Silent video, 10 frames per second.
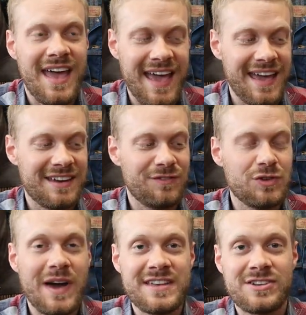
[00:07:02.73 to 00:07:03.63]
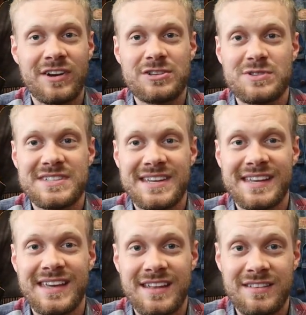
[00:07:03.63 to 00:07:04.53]
And if you guys are interested
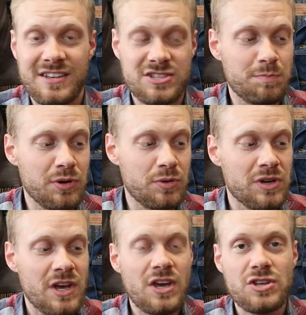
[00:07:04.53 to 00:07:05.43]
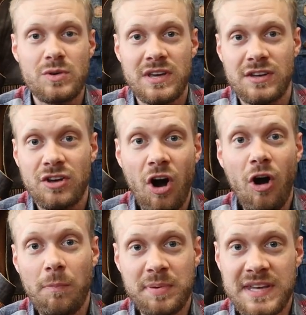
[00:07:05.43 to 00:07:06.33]
in getting boot, you can
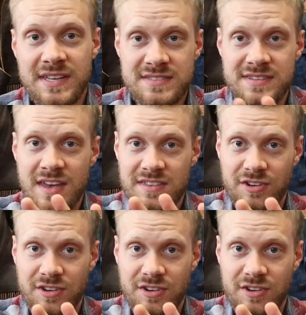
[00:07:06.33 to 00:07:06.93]
call Pete's.